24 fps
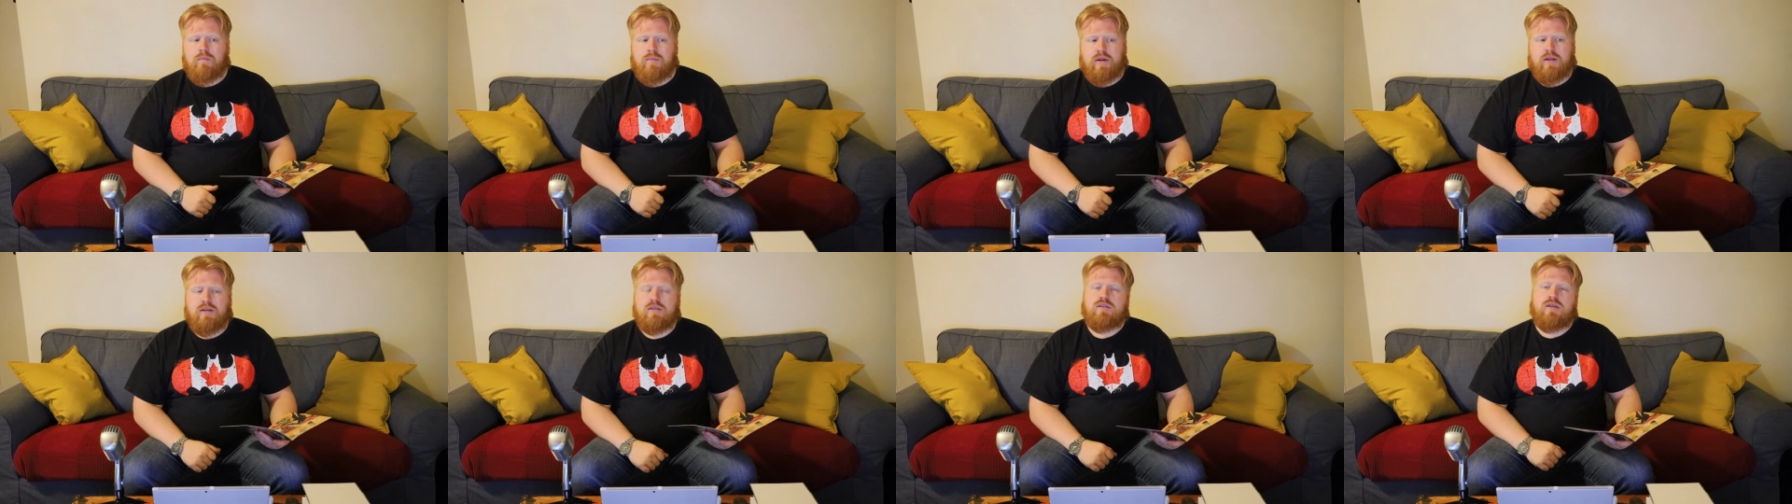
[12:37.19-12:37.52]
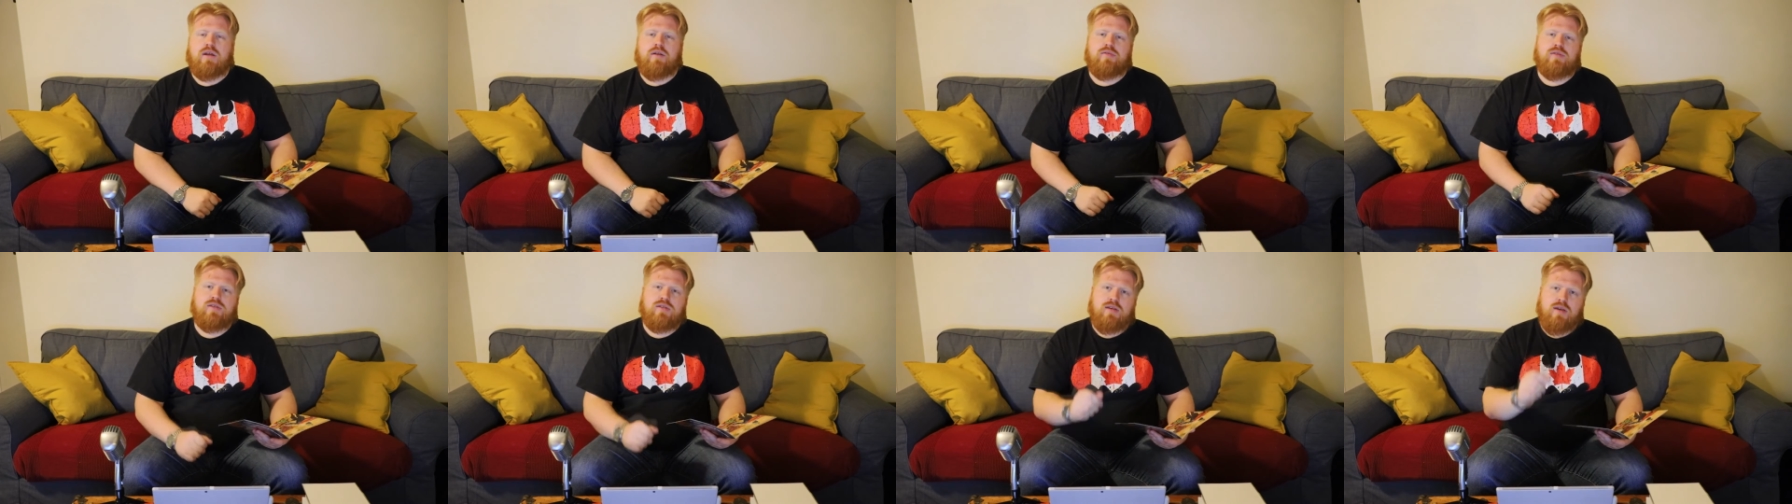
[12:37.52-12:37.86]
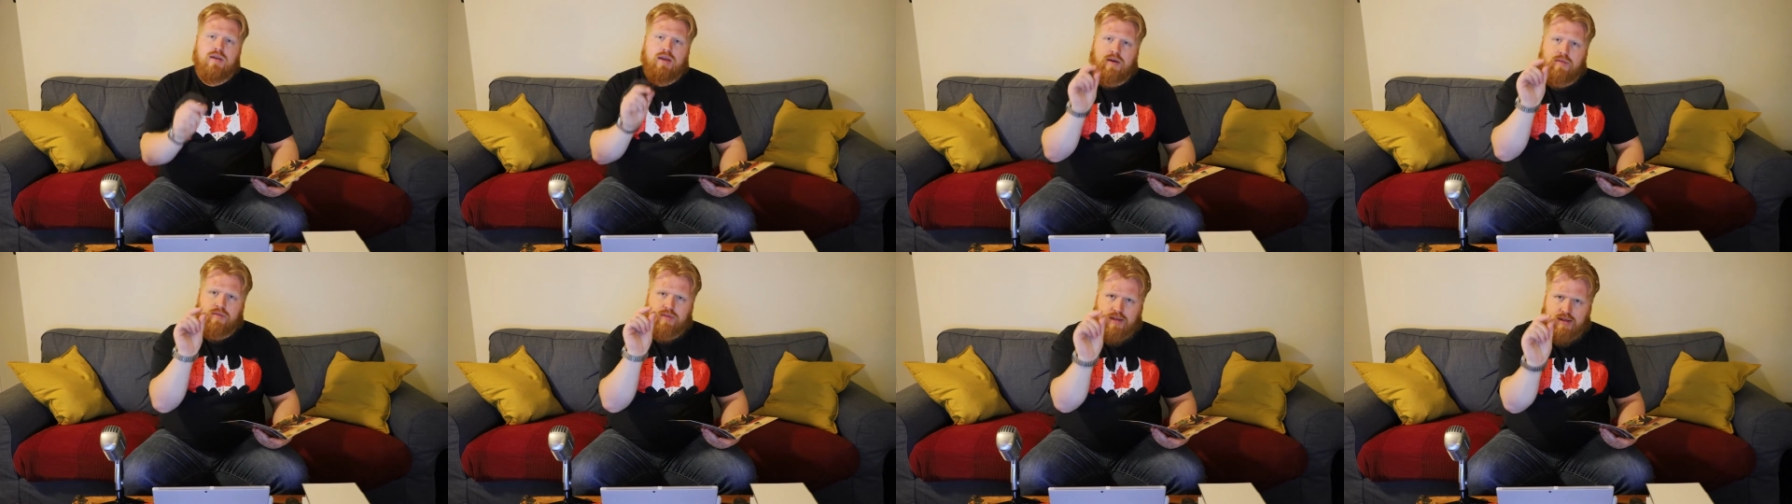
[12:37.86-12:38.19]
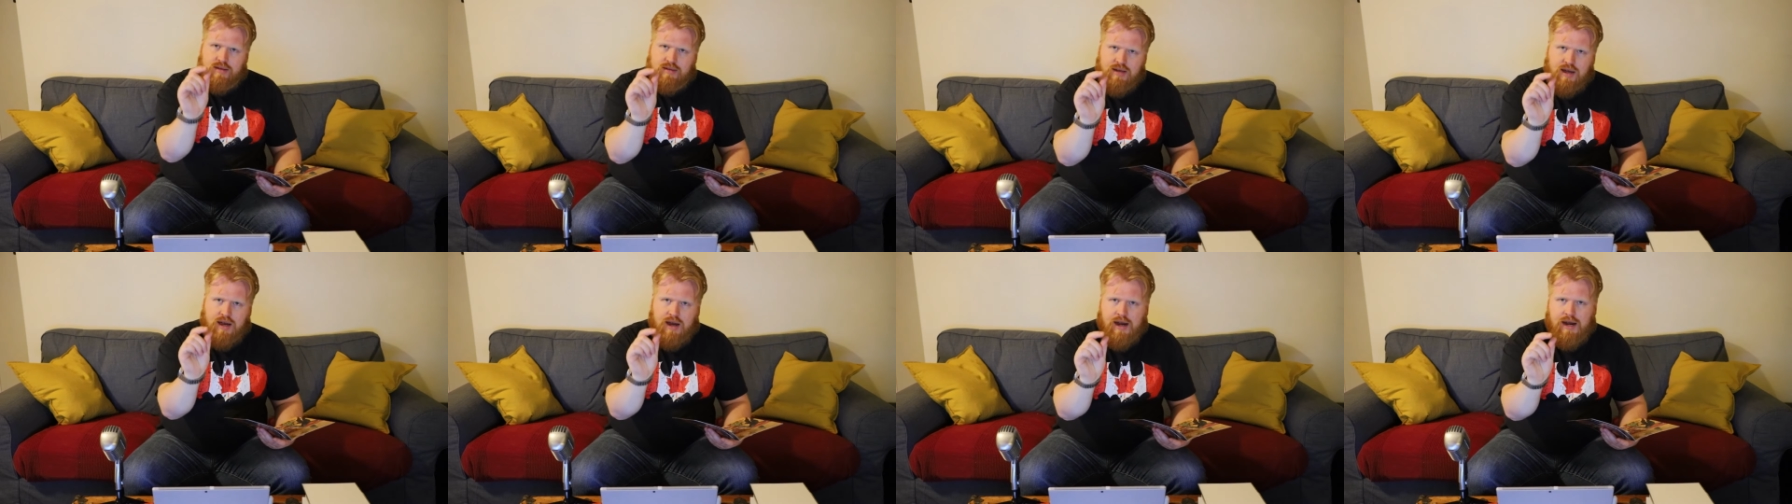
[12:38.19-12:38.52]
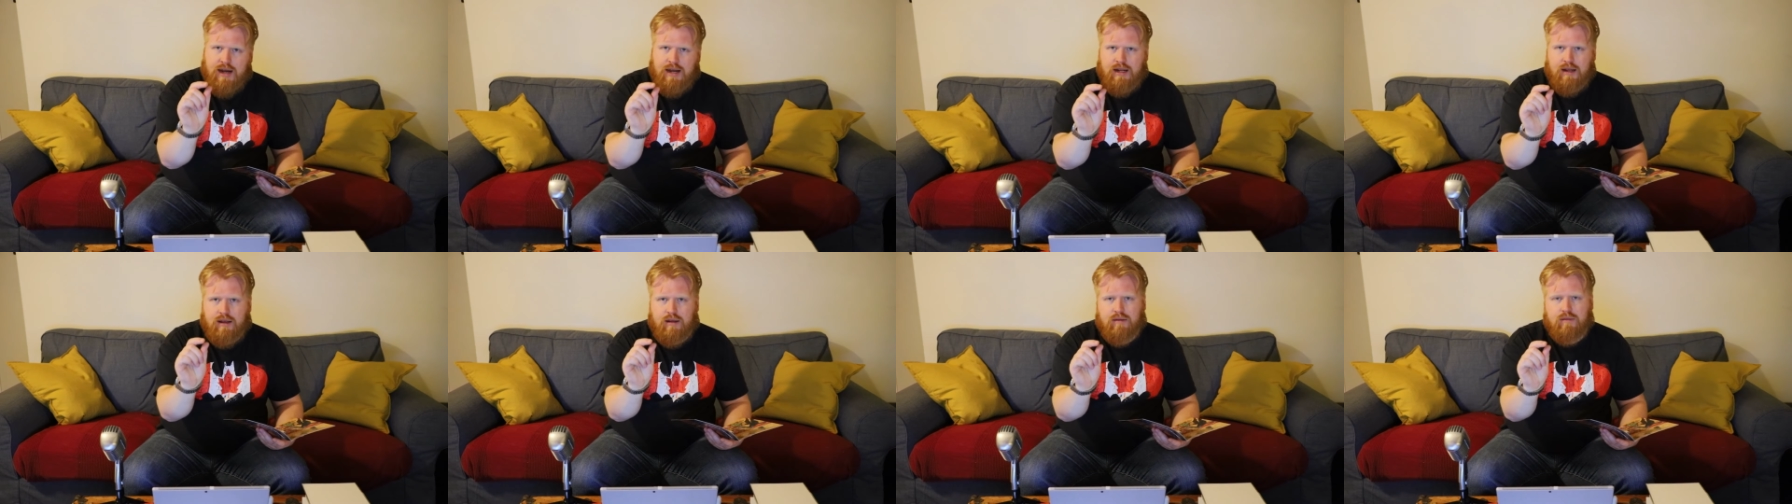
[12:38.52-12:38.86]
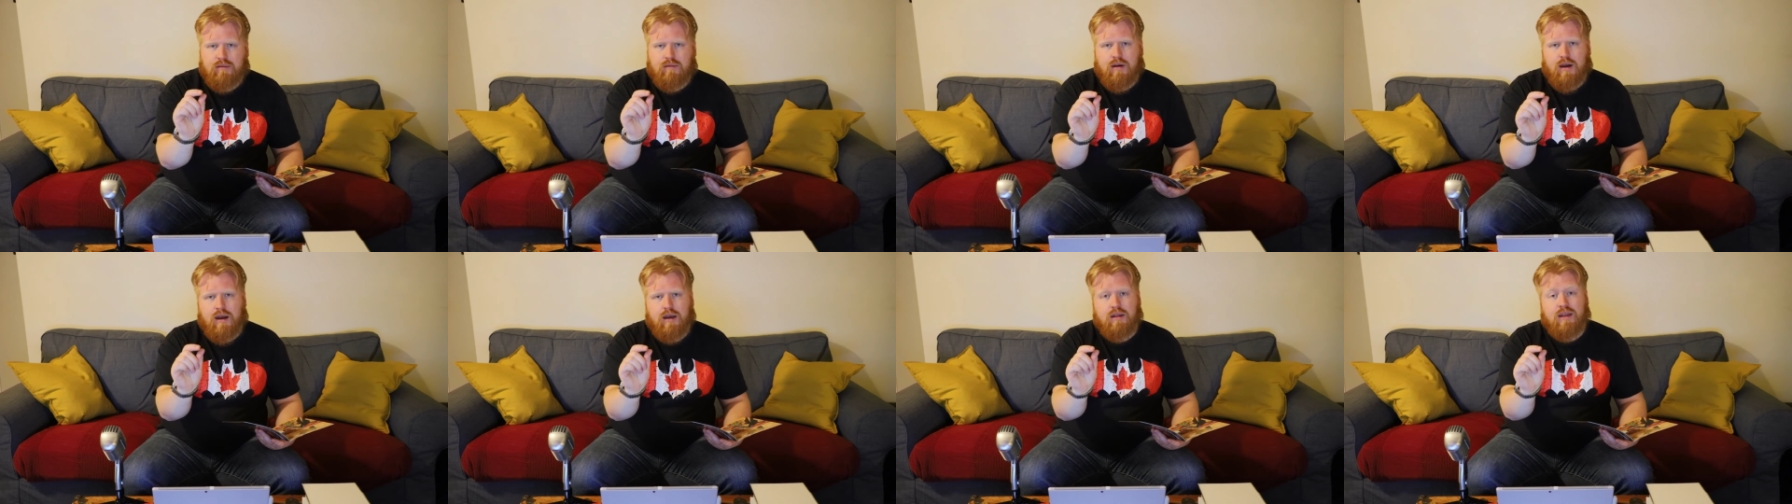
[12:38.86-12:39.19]
but instead of seeing everything tiny,
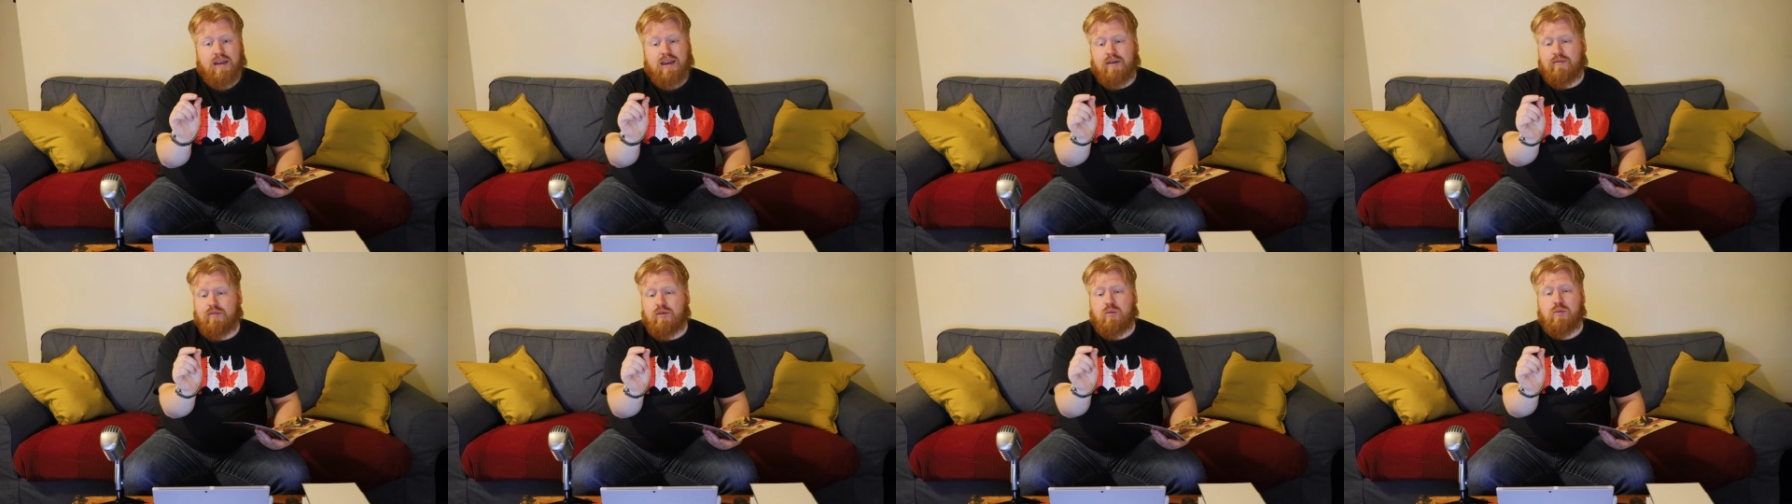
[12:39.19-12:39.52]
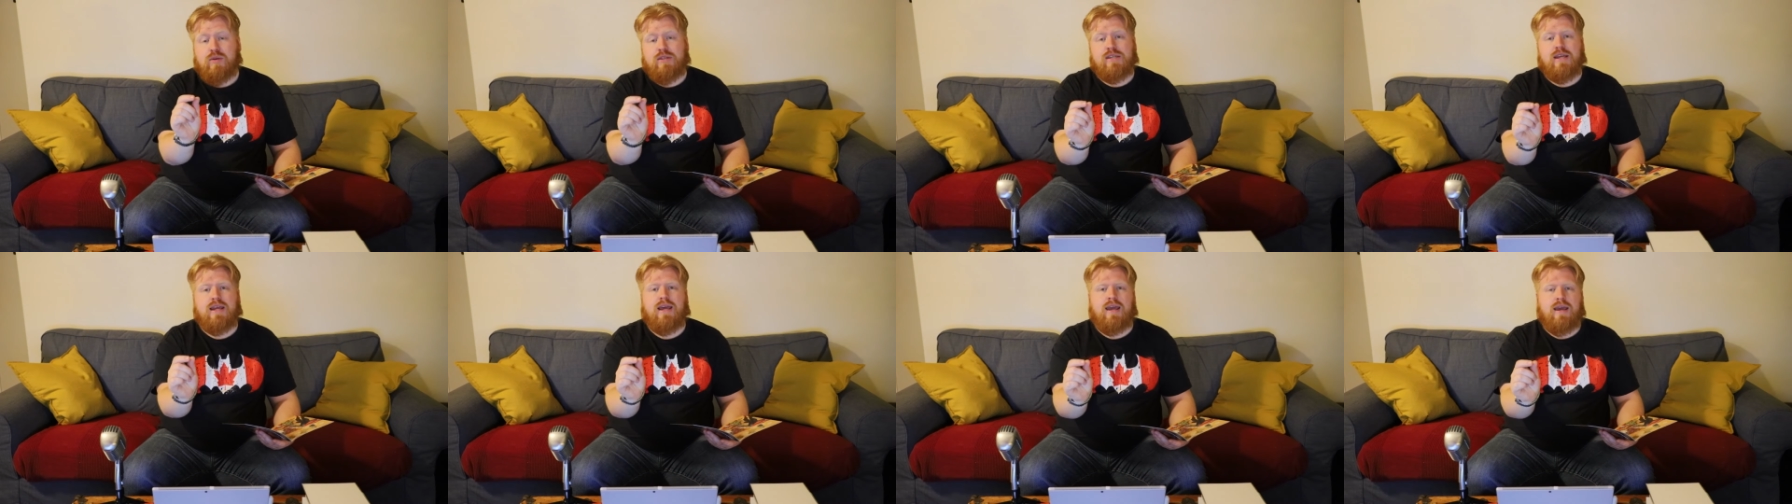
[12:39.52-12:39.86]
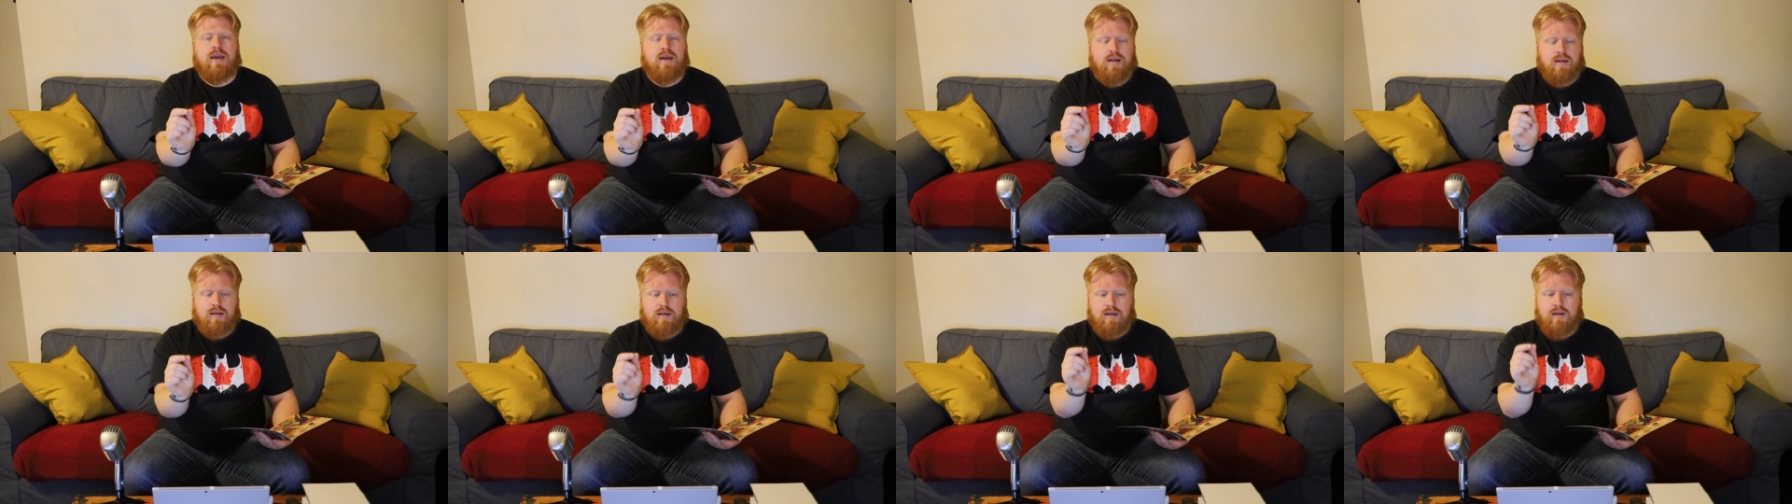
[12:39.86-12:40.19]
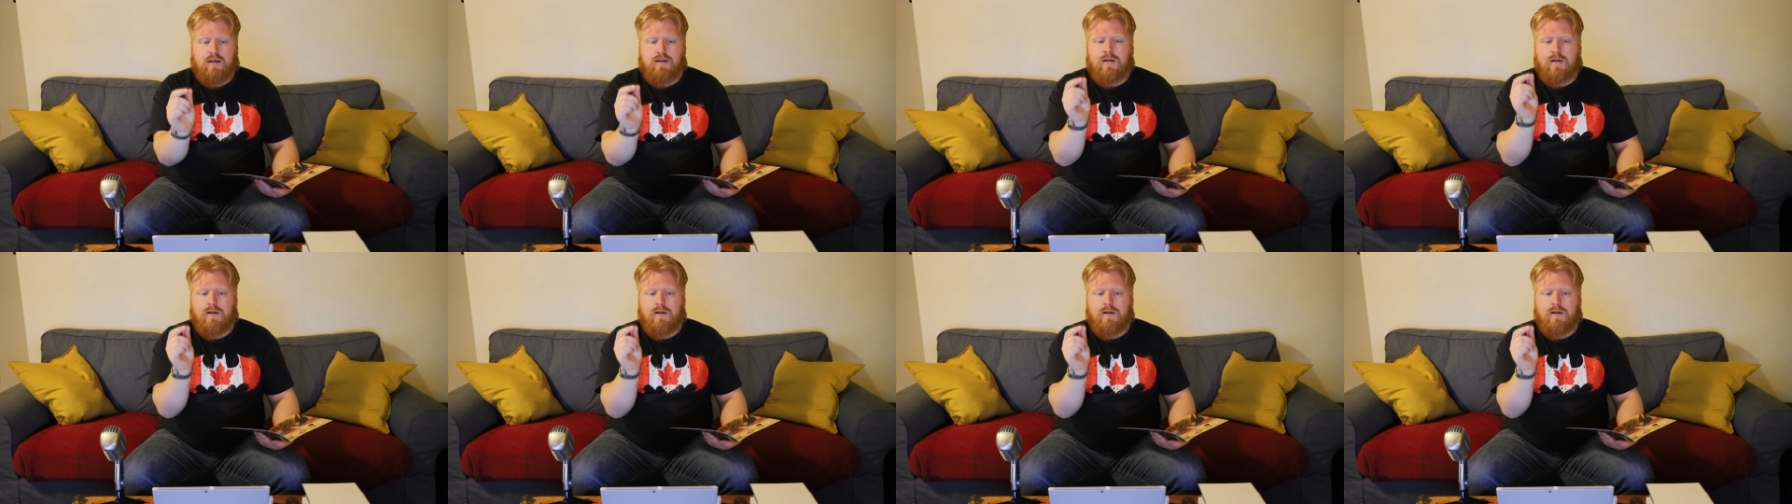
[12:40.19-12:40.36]
right, like everyone's ant,